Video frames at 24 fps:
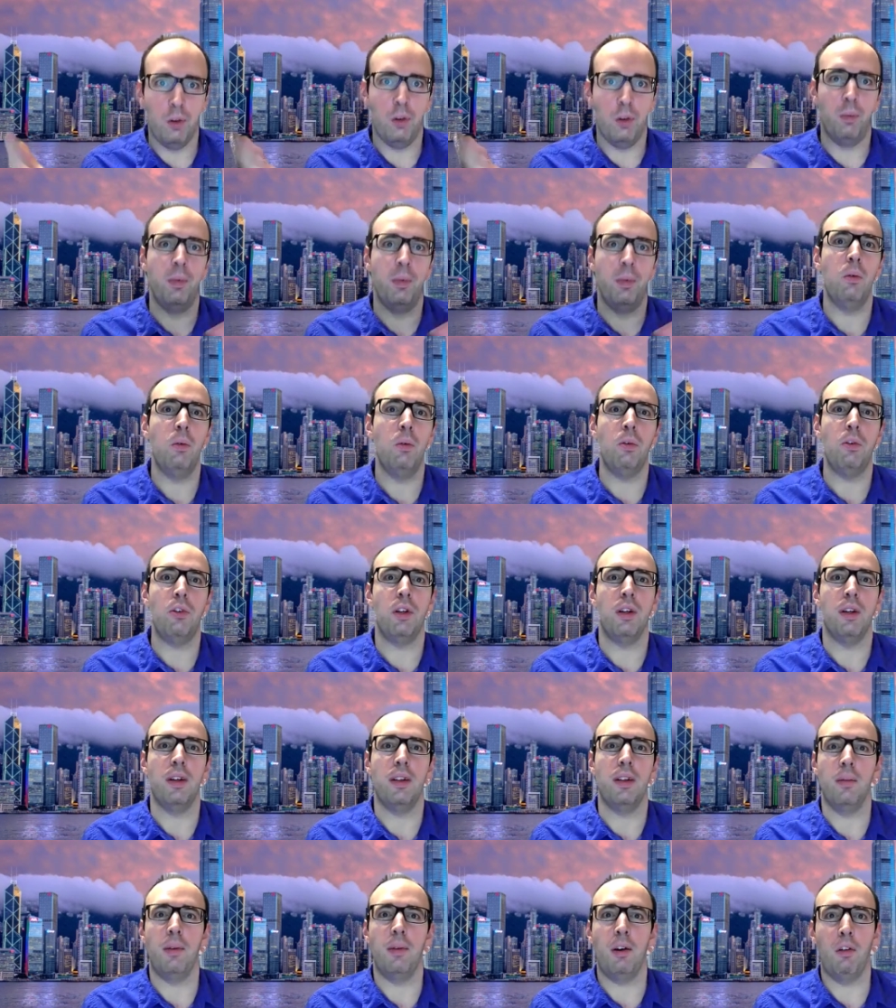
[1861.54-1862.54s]
your views,
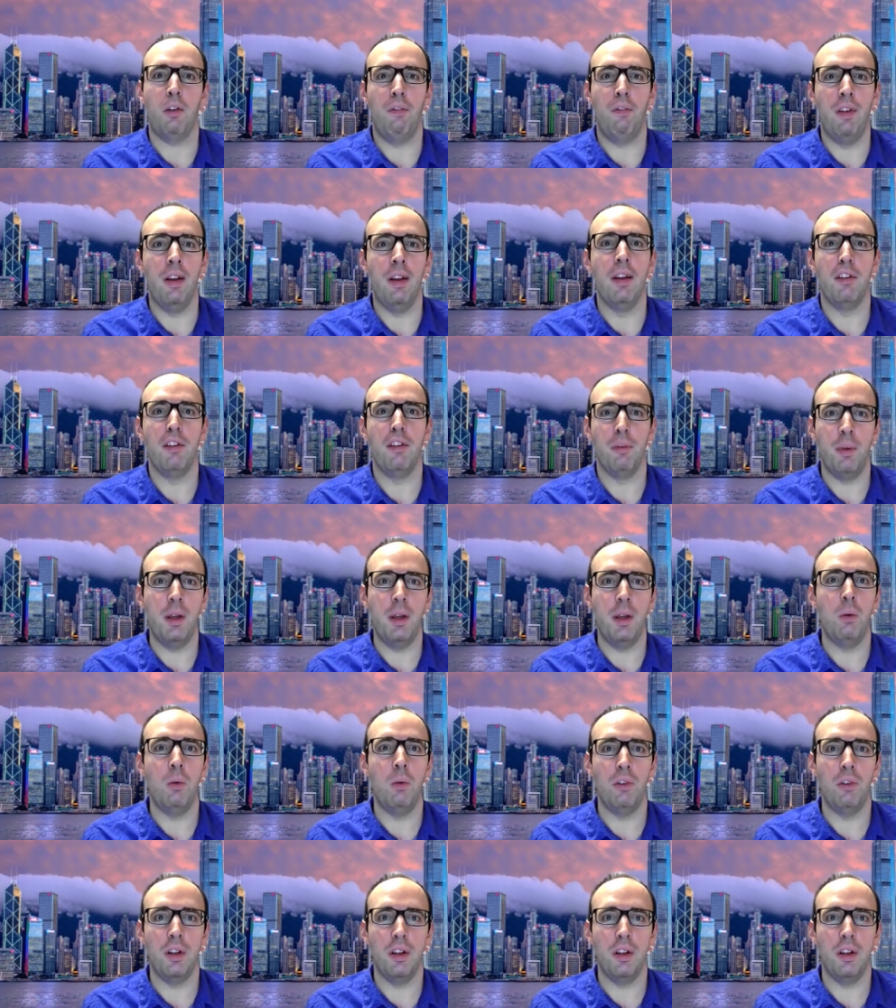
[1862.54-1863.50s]
uh, the Bank of Finland's views.